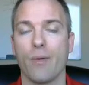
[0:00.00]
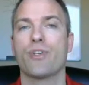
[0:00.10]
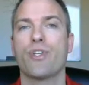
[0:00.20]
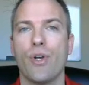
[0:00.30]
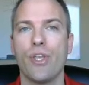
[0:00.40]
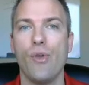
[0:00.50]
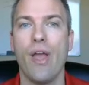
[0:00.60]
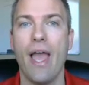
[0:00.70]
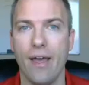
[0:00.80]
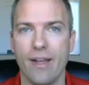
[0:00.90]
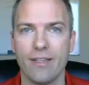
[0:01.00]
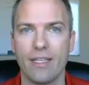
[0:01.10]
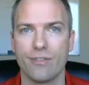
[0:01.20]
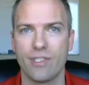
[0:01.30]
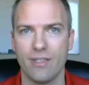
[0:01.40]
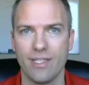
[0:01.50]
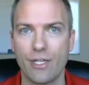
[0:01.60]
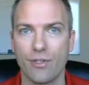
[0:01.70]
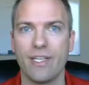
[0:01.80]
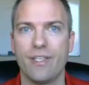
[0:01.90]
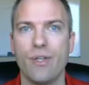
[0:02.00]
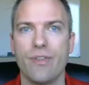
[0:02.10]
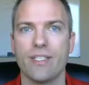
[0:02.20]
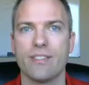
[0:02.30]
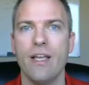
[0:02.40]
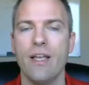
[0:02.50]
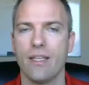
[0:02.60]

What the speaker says: I'm showing you how to literally do this.